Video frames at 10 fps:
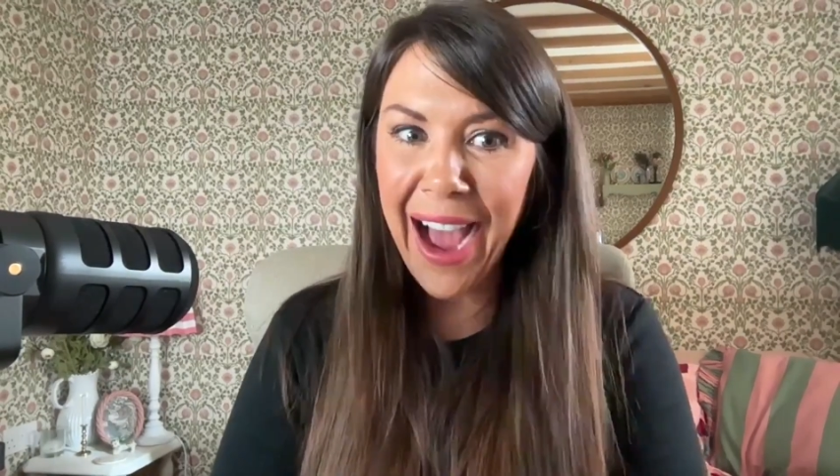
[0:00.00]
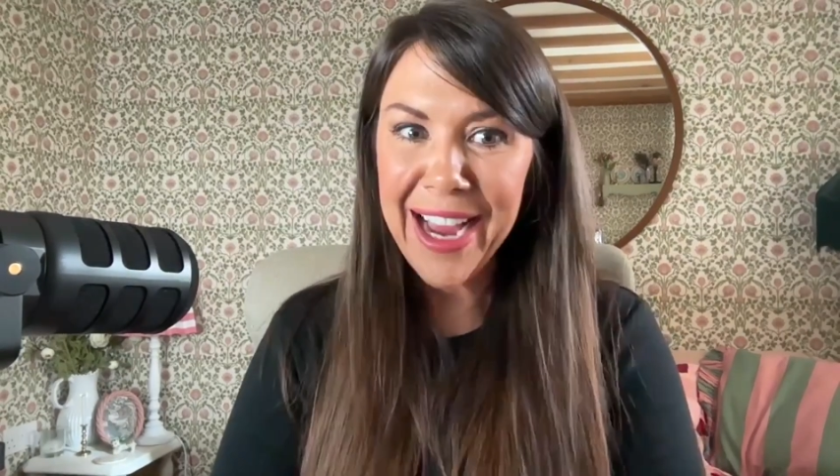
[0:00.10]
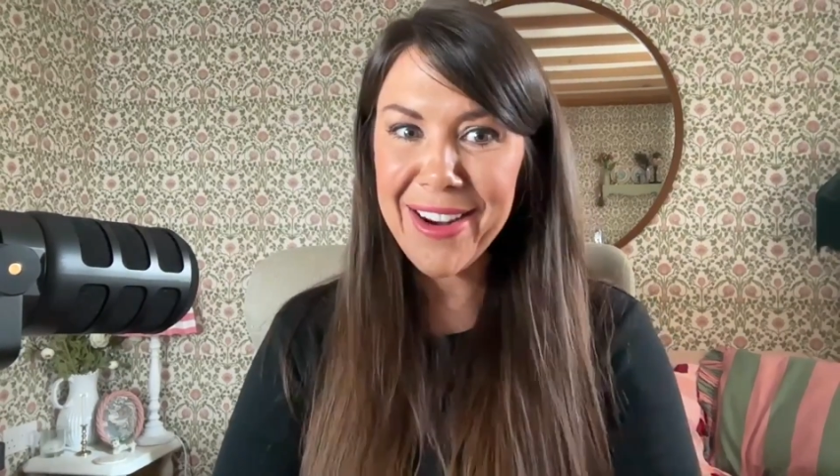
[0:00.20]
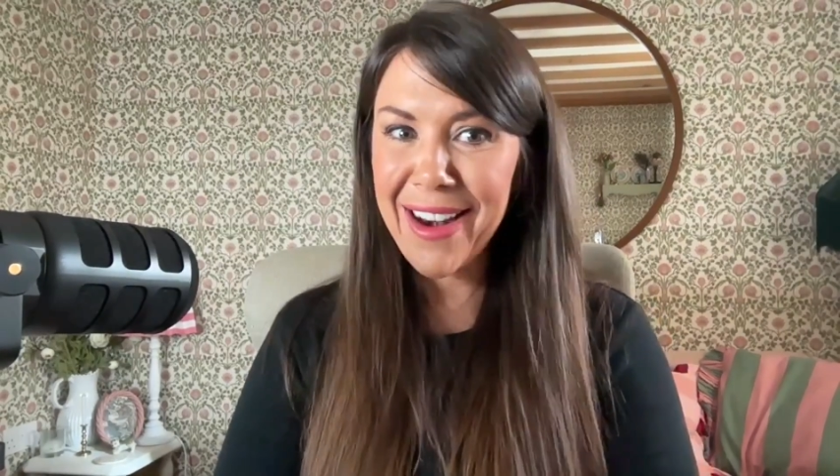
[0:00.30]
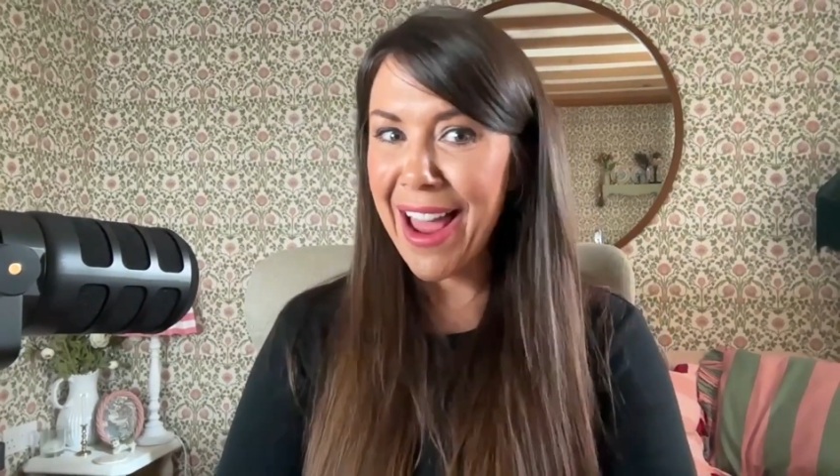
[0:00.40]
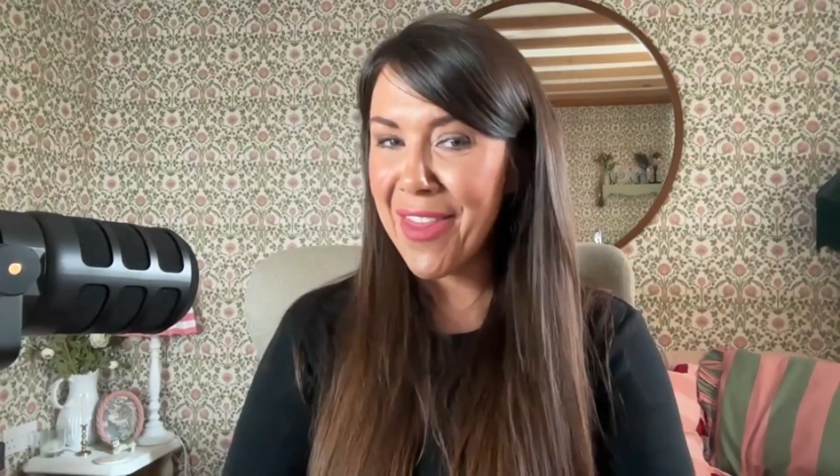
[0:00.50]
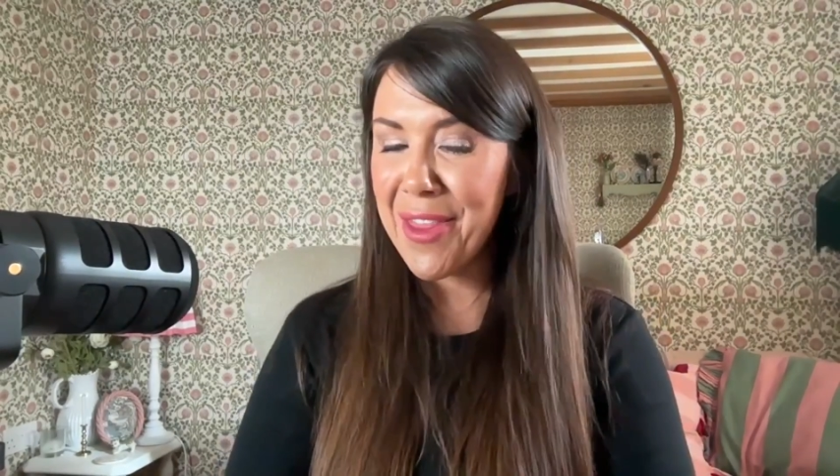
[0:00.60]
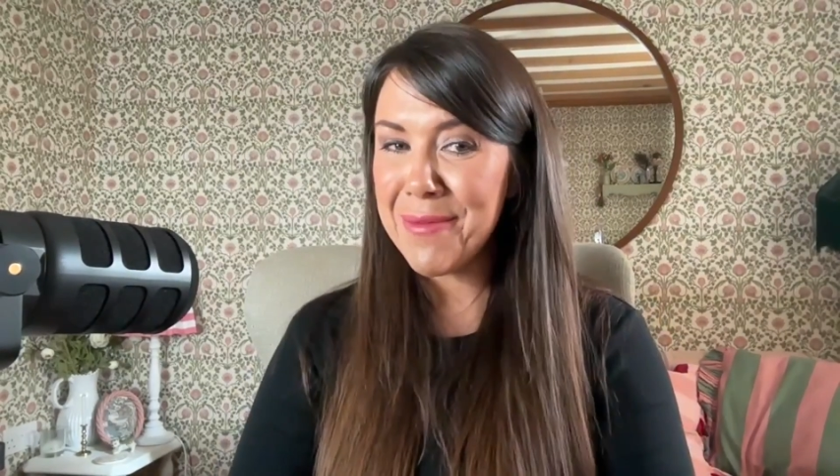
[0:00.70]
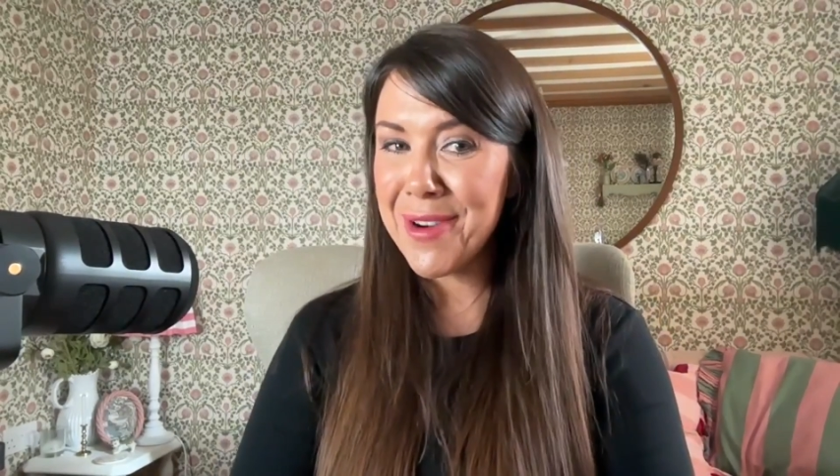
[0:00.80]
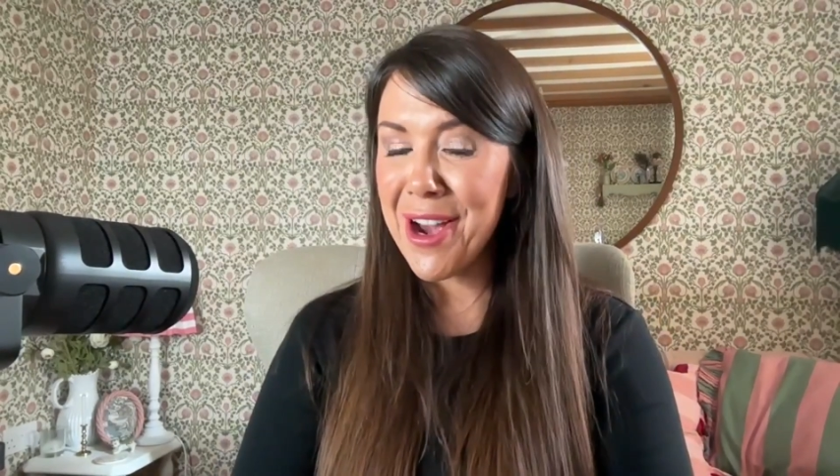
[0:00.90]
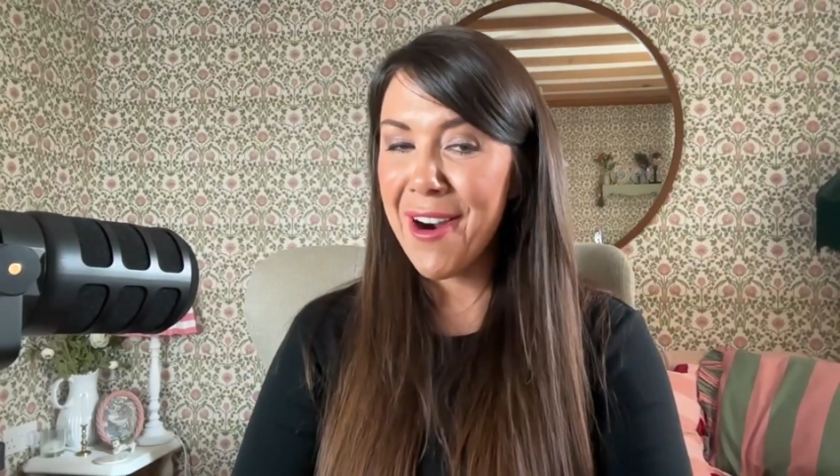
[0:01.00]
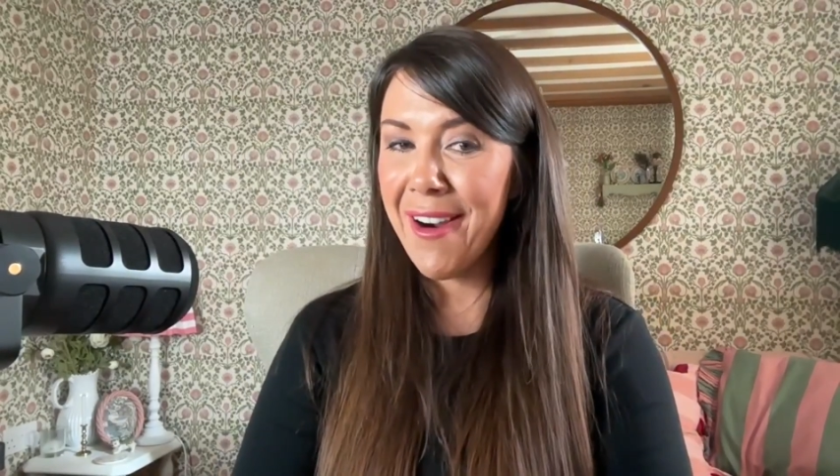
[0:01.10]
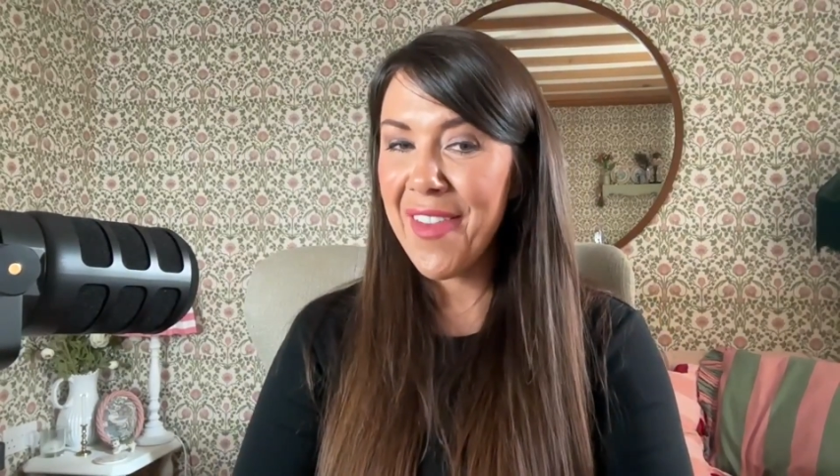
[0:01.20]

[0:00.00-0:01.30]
Are you letting them know